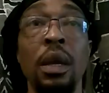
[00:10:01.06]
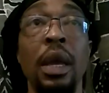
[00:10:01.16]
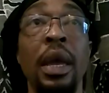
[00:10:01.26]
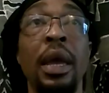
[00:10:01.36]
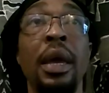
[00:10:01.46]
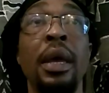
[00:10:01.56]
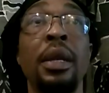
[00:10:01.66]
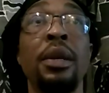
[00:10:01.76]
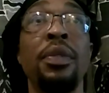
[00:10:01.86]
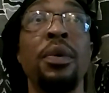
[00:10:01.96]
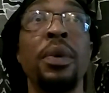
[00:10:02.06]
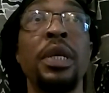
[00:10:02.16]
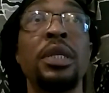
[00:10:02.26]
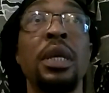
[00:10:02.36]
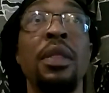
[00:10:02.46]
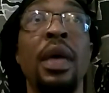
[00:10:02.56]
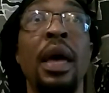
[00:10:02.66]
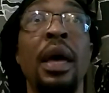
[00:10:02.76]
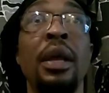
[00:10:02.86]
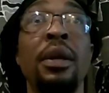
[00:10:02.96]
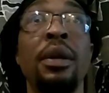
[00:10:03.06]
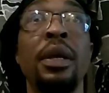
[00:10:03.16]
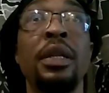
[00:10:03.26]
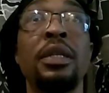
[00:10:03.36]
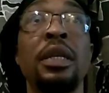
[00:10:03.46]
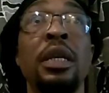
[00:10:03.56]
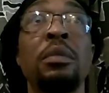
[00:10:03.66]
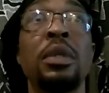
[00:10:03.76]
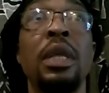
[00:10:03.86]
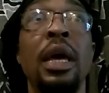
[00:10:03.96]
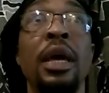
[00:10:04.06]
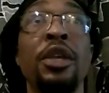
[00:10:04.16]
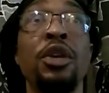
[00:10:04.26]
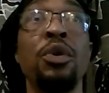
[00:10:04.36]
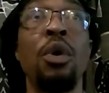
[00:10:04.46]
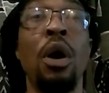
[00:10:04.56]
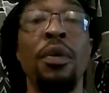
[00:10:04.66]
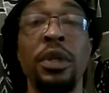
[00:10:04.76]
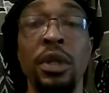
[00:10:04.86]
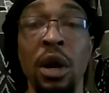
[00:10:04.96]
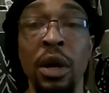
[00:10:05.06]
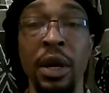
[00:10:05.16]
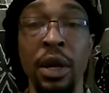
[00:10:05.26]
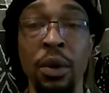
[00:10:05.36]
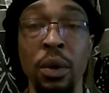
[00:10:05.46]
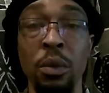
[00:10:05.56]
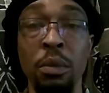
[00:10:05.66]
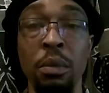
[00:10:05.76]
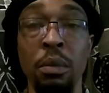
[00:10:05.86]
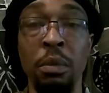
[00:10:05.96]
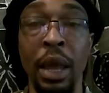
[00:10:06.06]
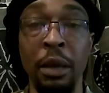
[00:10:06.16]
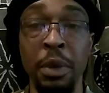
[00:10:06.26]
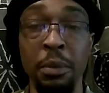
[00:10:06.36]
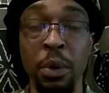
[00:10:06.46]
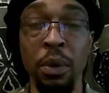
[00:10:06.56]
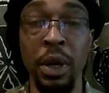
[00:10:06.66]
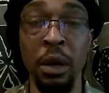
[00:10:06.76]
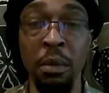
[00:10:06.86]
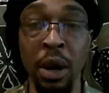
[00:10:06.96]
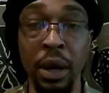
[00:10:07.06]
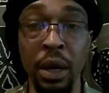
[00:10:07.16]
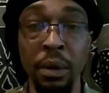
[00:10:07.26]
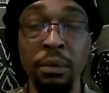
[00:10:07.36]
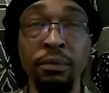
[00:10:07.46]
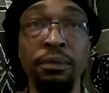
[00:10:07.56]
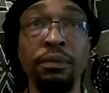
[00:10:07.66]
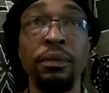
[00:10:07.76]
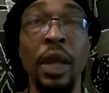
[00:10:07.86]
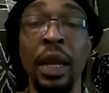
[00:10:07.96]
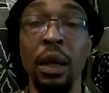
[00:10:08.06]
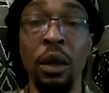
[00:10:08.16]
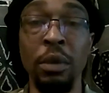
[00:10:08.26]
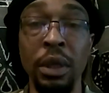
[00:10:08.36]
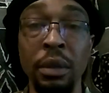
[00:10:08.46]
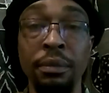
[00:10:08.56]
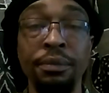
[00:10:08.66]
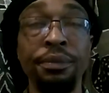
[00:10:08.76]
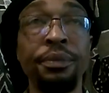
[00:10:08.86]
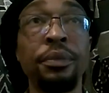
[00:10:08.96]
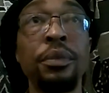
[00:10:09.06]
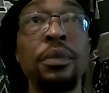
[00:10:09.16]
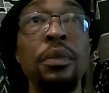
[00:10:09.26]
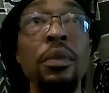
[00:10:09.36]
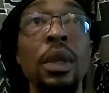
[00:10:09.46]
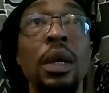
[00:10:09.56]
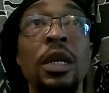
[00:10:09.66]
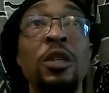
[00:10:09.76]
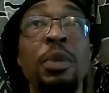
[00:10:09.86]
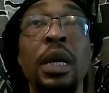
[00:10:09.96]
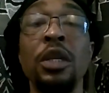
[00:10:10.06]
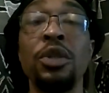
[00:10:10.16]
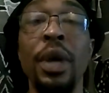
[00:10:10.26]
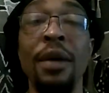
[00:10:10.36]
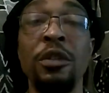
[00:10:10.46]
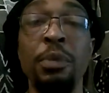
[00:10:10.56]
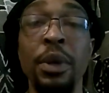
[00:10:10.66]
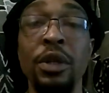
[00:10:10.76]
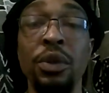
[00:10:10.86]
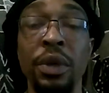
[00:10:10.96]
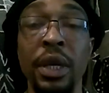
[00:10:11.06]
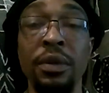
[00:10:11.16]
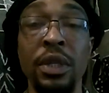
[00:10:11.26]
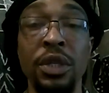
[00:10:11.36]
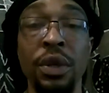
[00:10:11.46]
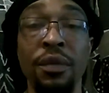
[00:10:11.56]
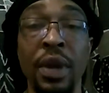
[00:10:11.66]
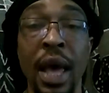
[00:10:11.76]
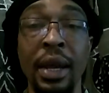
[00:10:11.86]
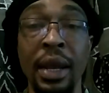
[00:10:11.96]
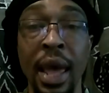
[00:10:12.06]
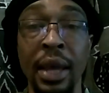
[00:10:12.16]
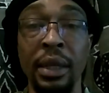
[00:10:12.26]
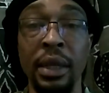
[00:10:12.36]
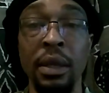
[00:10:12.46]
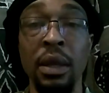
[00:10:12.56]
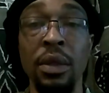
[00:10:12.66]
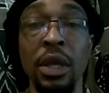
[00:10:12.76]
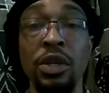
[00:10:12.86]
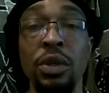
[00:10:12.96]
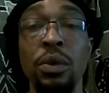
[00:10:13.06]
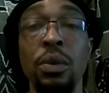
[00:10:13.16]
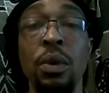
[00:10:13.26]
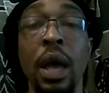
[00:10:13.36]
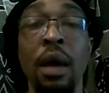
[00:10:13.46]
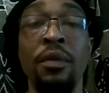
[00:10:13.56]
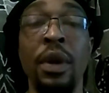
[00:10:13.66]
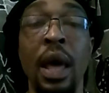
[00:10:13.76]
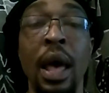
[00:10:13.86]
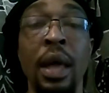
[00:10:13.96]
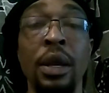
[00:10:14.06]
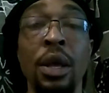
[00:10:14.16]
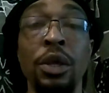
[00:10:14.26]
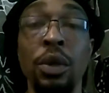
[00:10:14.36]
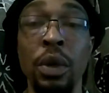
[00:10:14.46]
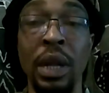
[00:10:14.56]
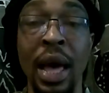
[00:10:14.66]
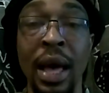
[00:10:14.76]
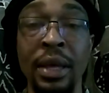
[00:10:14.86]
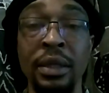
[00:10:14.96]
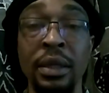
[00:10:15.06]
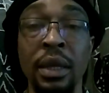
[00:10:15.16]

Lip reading: And the reason that it seems that you are the targeted group, black people in America and globally, is because you have spiritual gifts that you have not enacted, that you have not utilized,